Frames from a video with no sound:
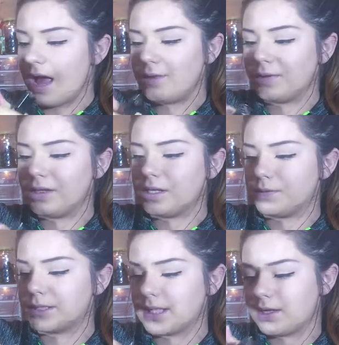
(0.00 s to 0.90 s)
I don't really
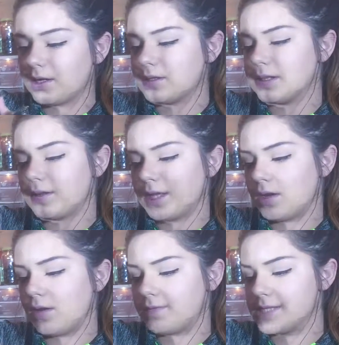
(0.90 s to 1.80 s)
use glitters that
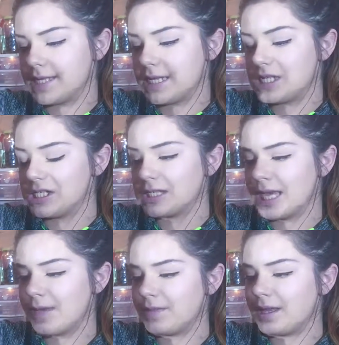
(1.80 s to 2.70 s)
often. It just
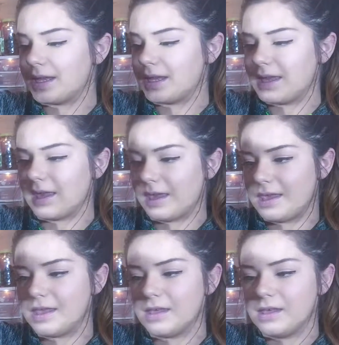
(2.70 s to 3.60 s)
came in, like, a
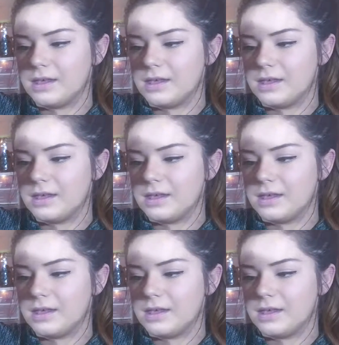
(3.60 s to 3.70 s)
kit,